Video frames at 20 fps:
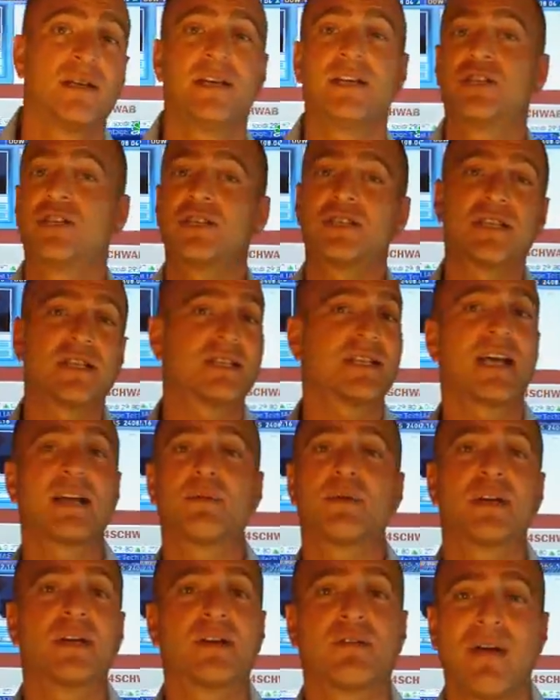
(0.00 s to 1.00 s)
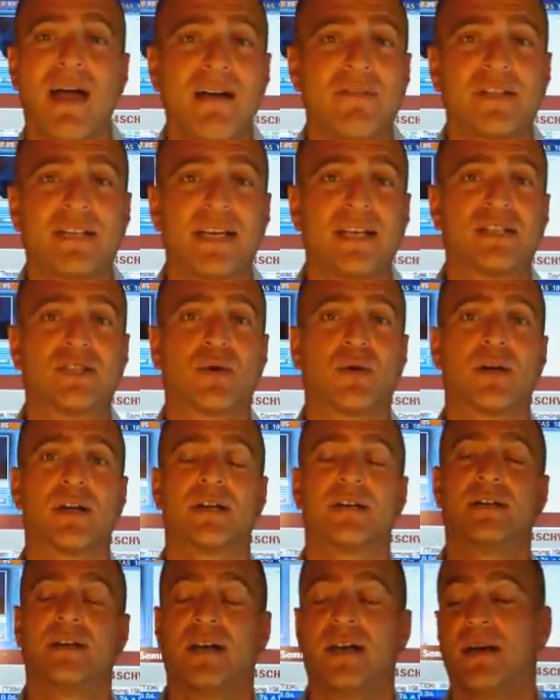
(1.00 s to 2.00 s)
It just looks like we're going to gravitate toward
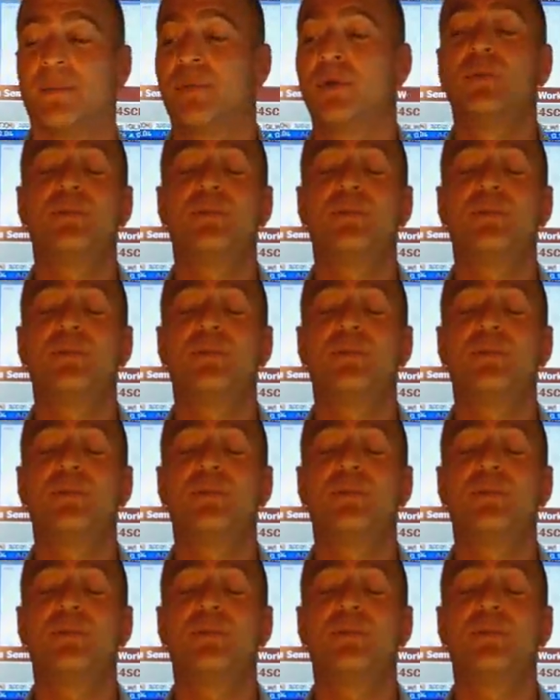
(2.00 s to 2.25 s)
it.